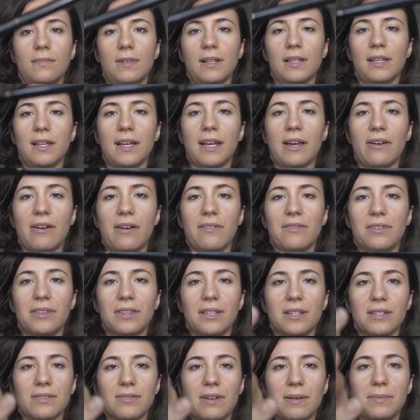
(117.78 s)
I like how
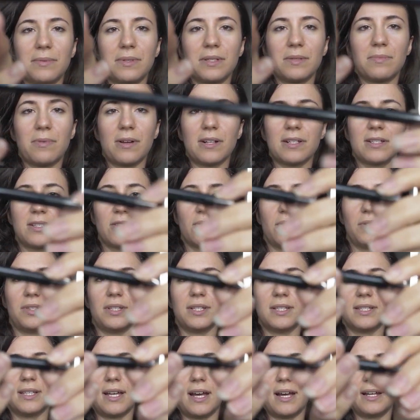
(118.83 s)
everything's wrapped as a present. So on
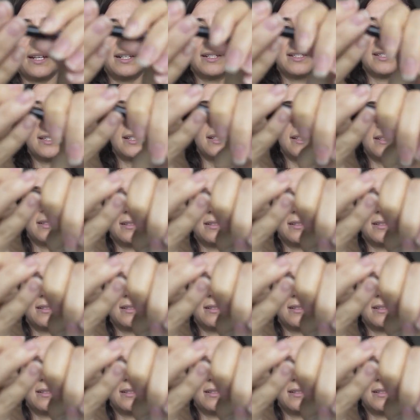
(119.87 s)
this side, it's